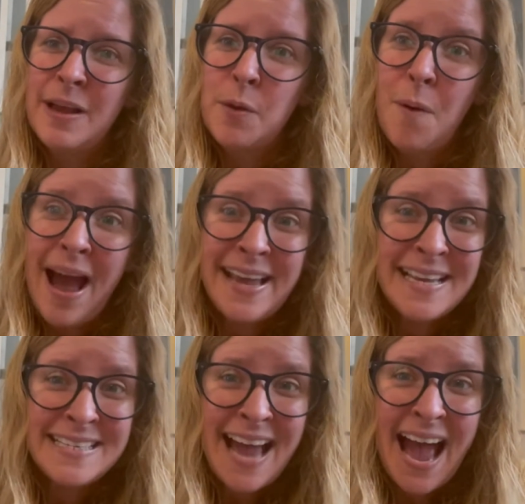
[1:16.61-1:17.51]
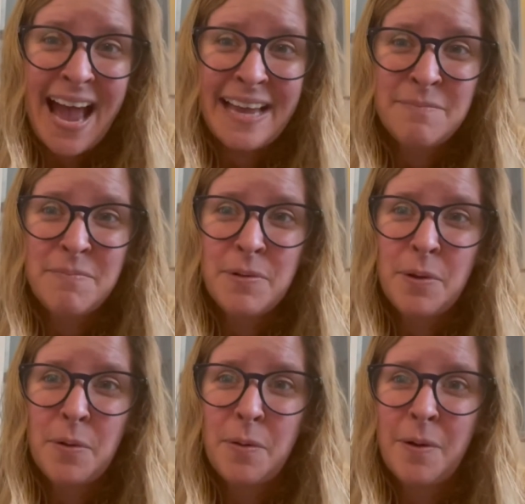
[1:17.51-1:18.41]
quiet time
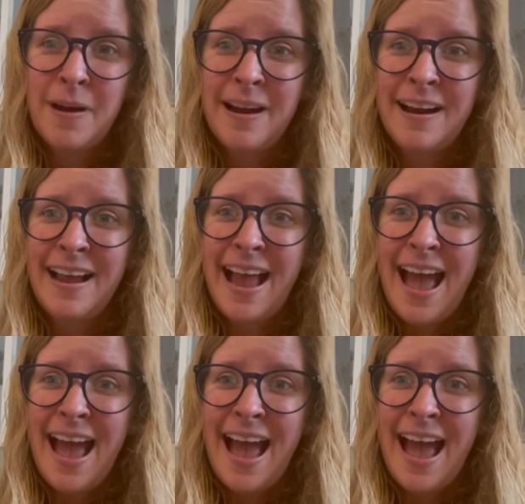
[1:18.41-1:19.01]
or